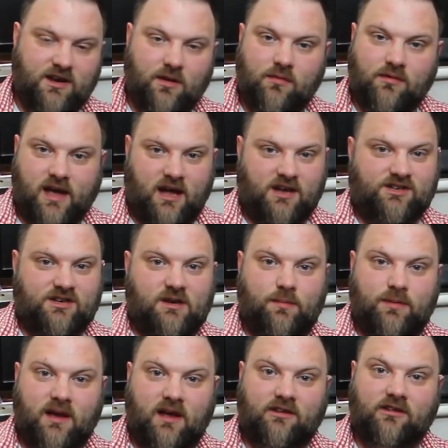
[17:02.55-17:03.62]
will get a
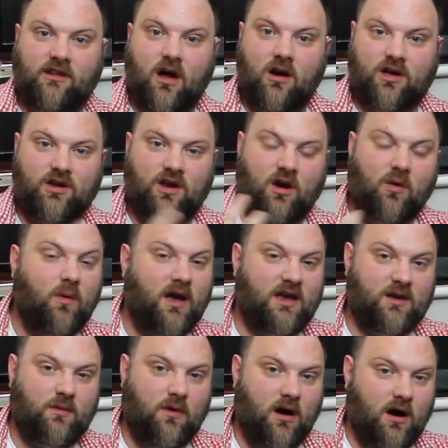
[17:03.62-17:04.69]
GPS lock and know where
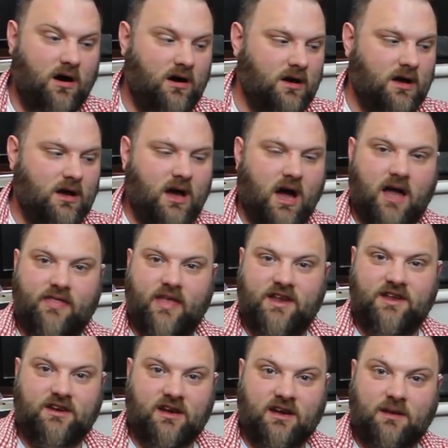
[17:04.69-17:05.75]
you are, and then
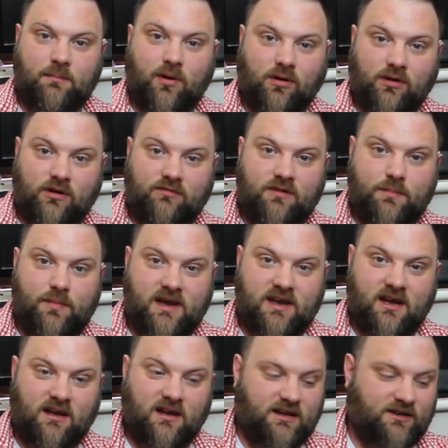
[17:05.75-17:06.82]
you can pull the
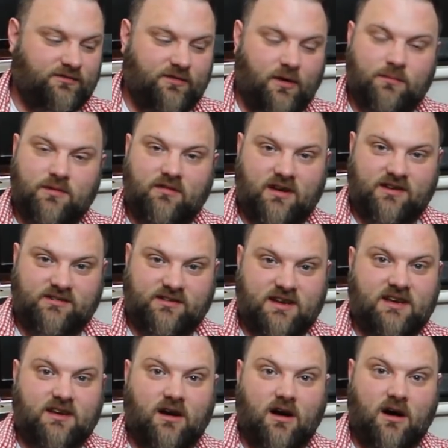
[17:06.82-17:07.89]
repeater list from your
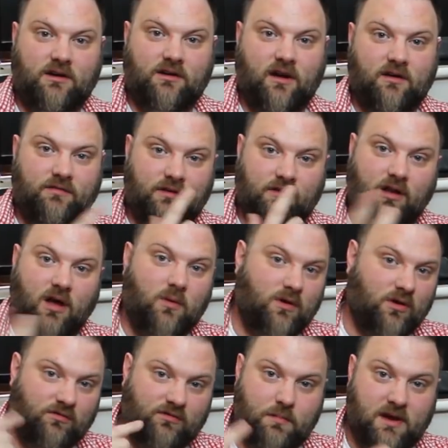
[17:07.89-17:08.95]
SD card of the
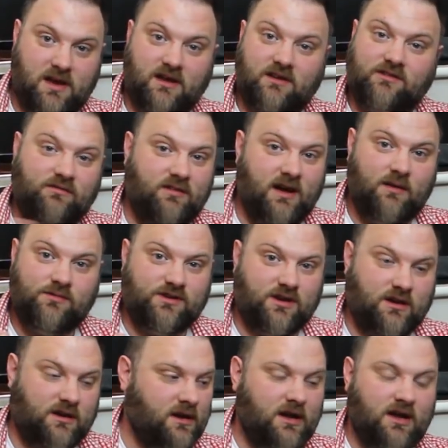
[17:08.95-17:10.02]
local repeaters around
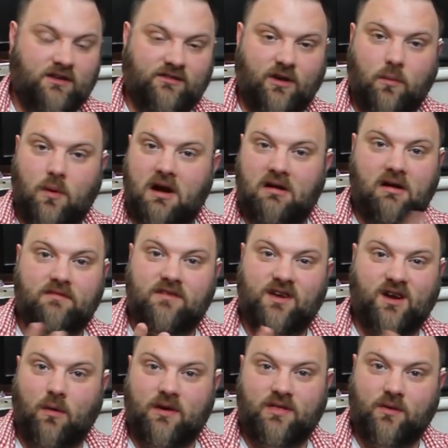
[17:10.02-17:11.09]
you. So wherever you
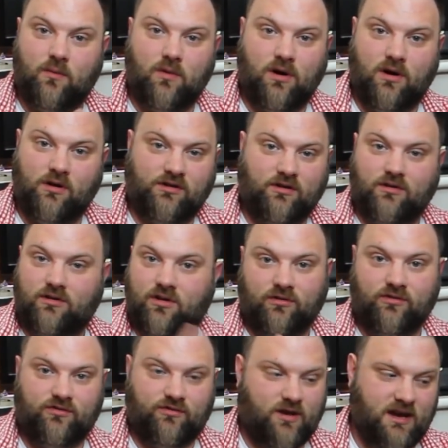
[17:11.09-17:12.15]
go in the world or
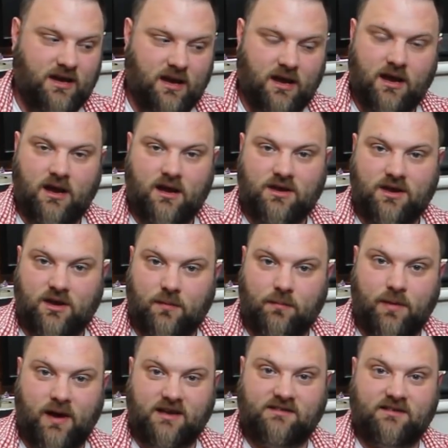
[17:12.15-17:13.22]
country, you can
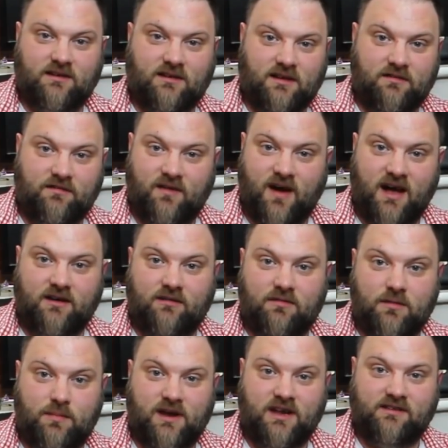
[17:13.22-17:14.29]
basically find a
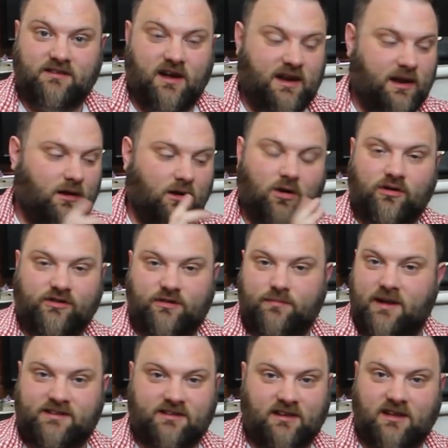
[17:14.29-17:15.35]
repeater and it'll
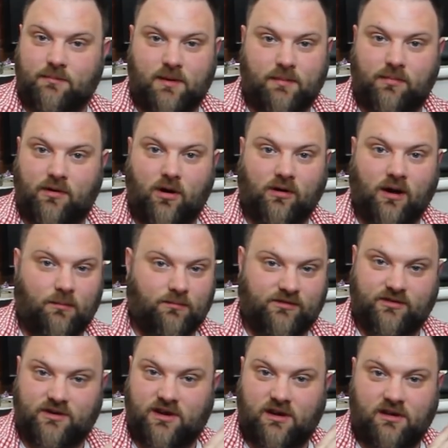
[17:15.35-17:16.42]
automatically be programmed. So